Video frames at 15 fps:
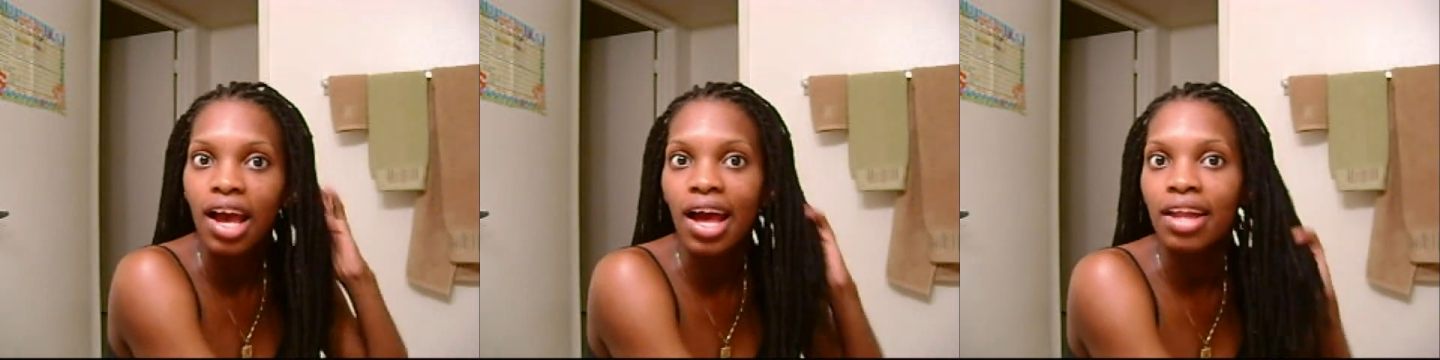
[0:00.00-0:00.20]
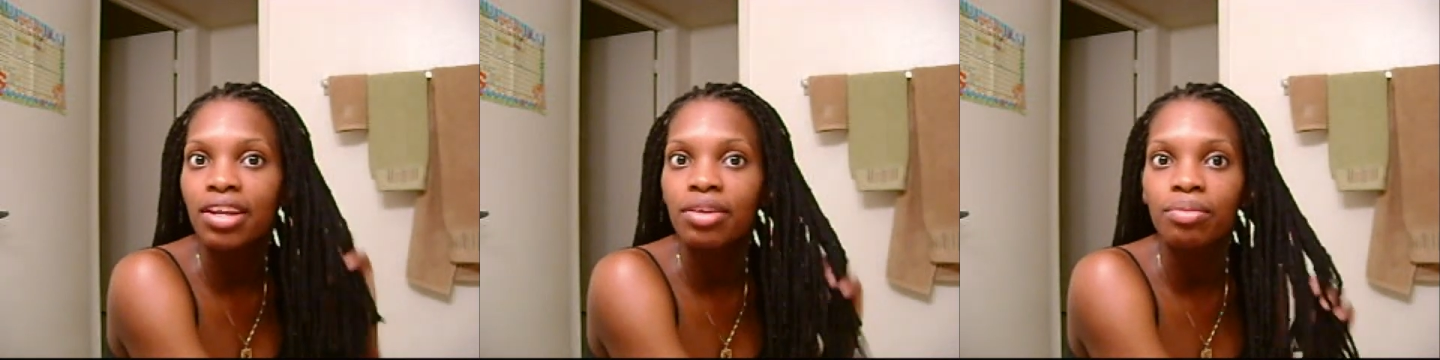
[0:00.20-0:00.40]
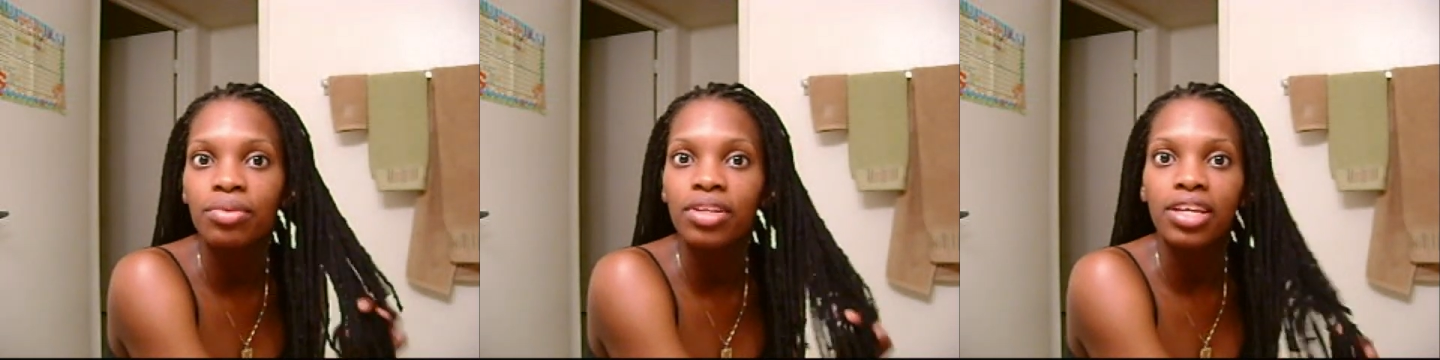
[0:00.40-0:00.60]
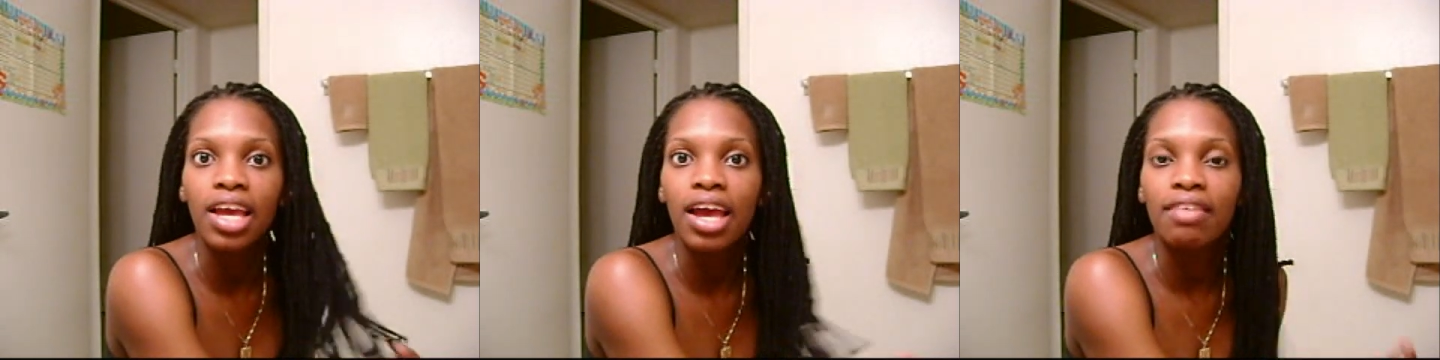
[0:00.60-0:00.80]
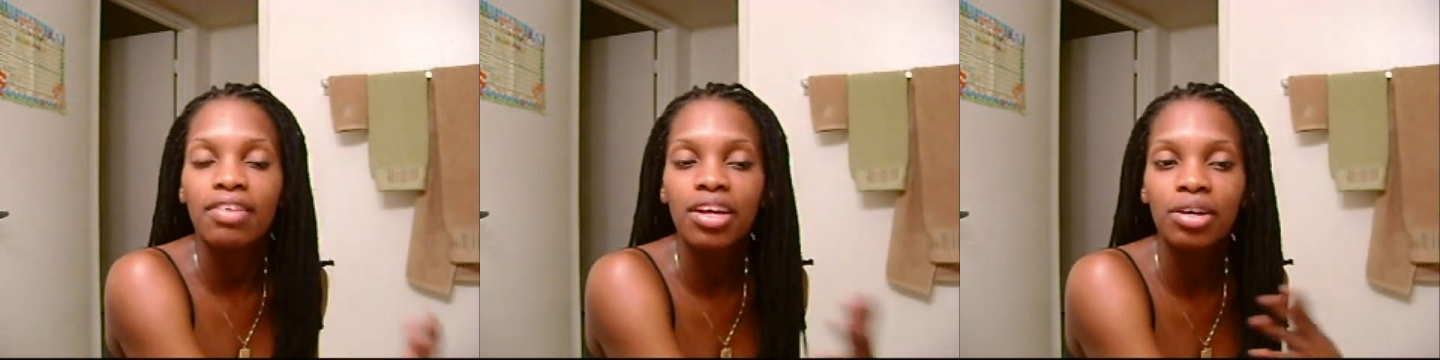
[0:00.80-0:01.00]
I didn't really
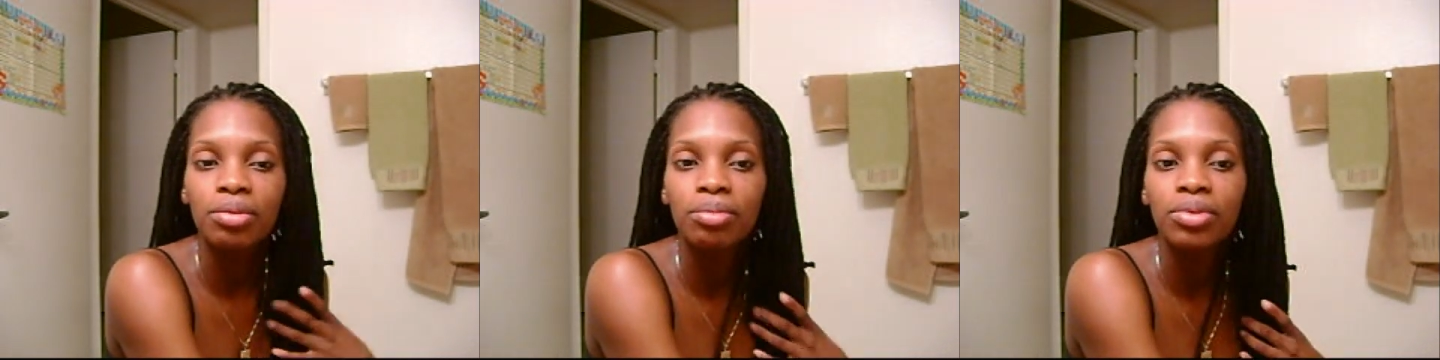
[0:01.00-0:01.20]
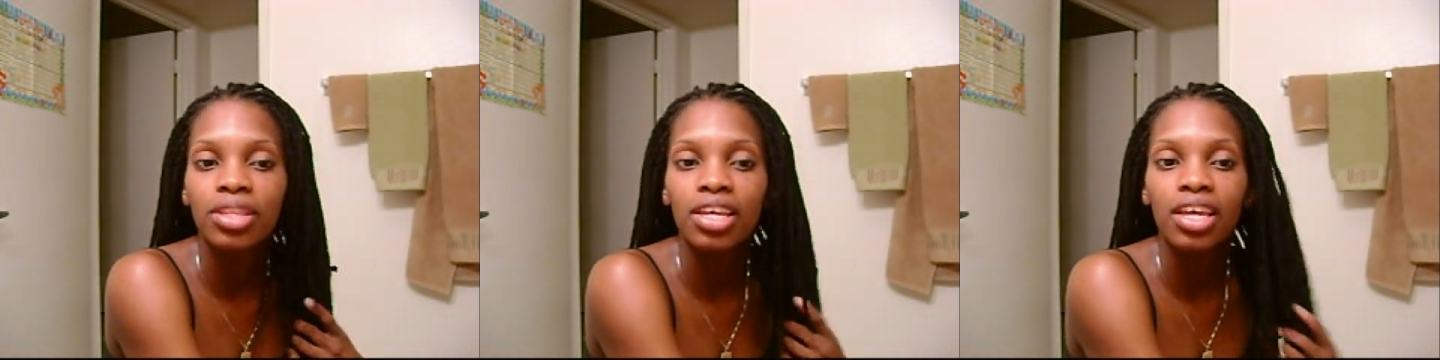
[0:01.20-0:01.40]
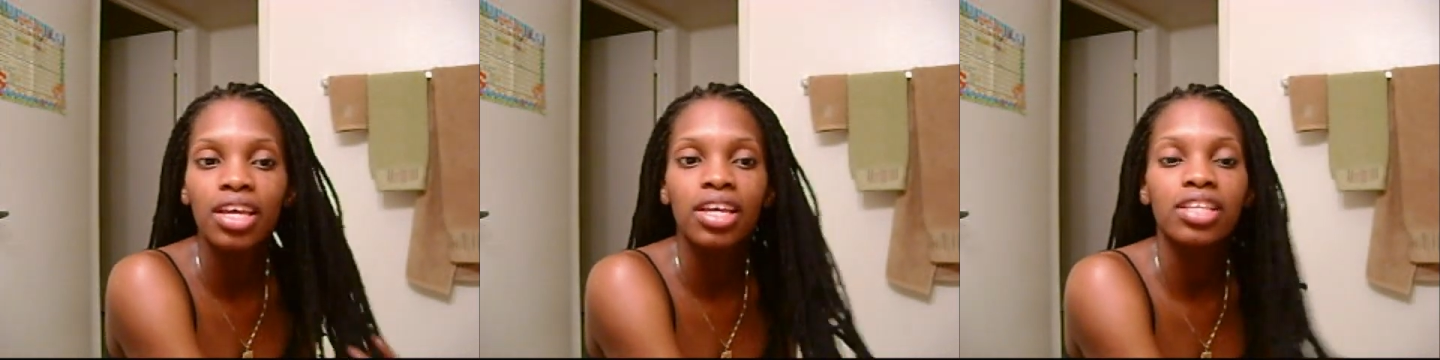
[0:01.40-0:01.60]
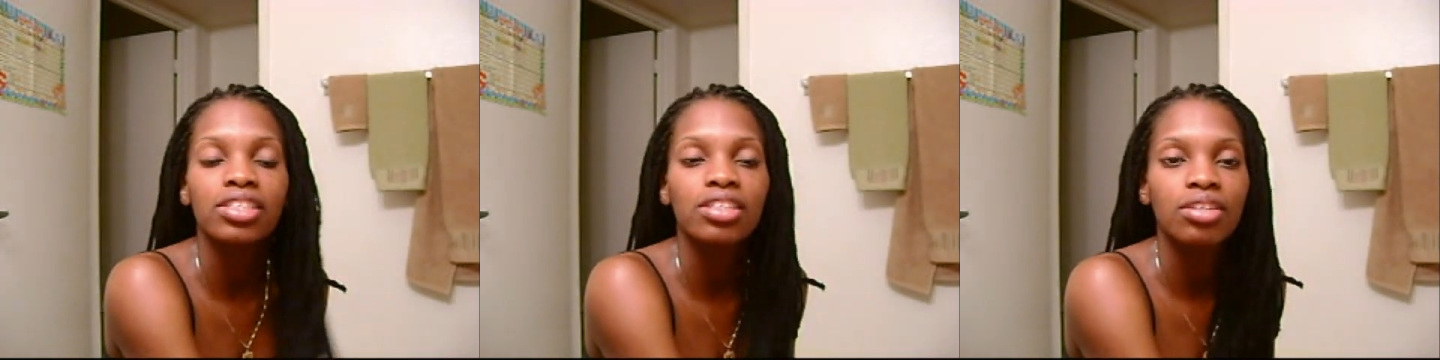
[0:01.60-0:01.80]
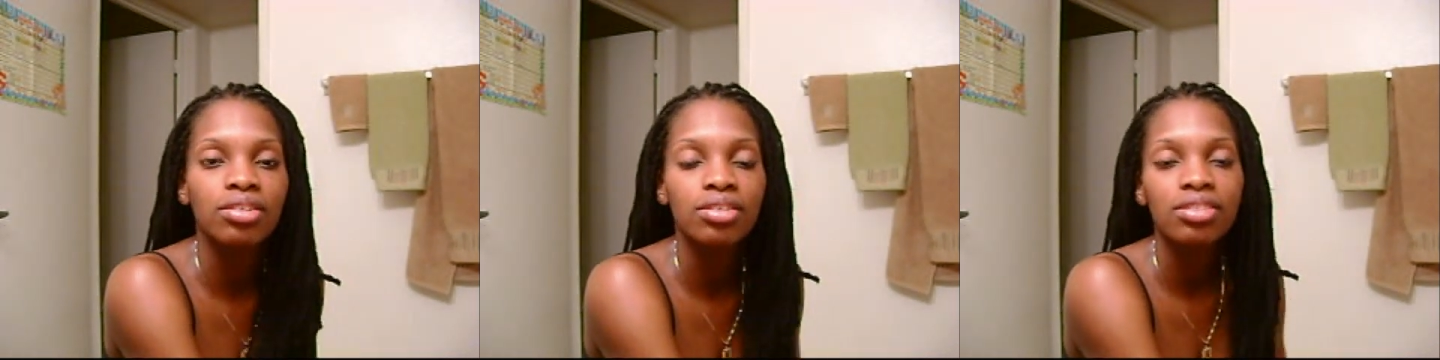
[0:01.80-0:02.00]
have help with the kids,
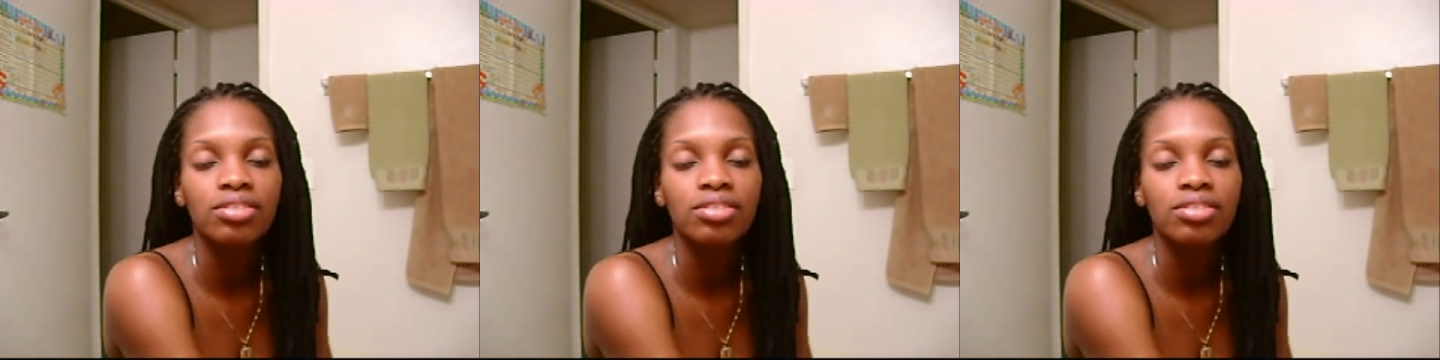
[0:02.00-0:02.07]
so